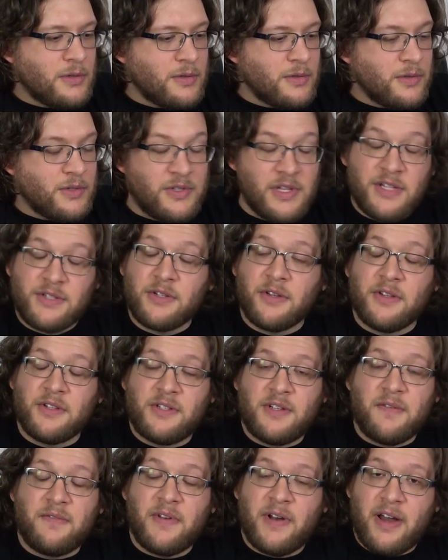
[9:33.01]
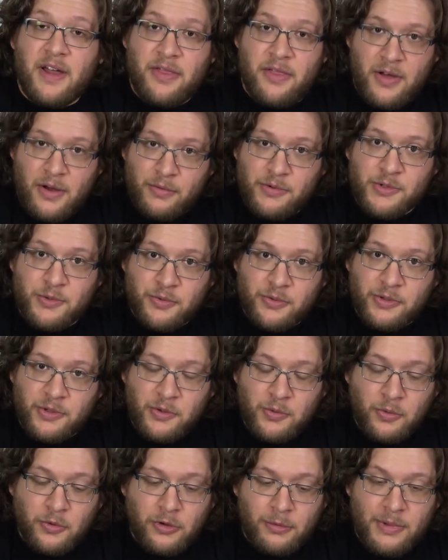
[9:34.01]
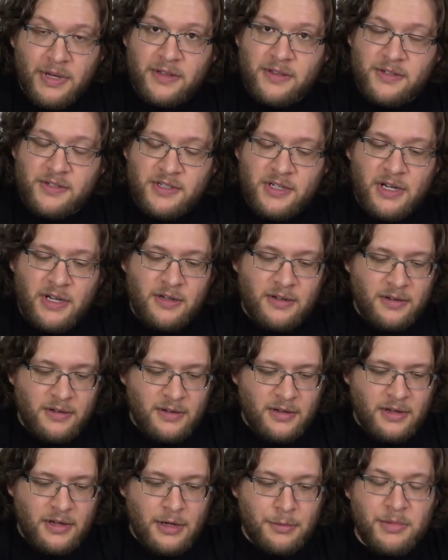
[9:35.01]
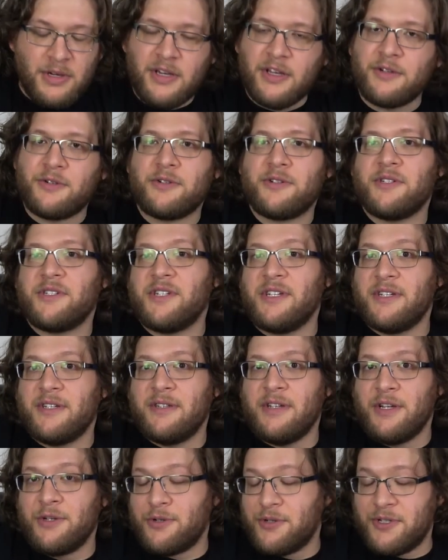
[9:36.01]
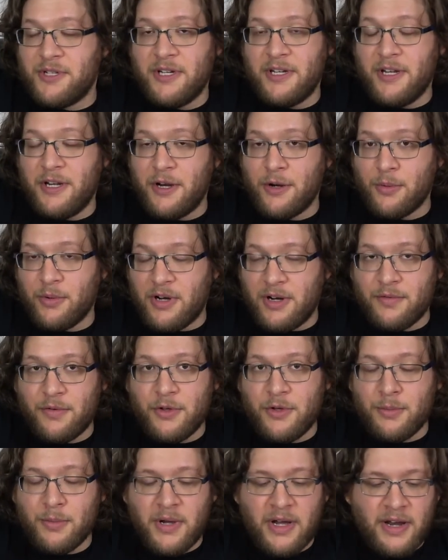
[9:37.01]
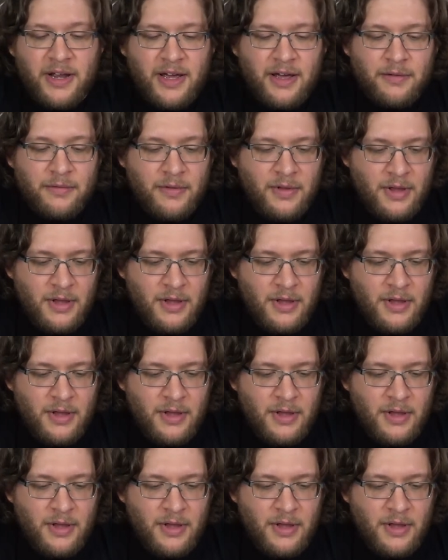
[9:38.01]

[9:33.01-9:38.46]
So that's all the stuff that I thought was really cool about the set. I'd be interested to hear whatever you might have.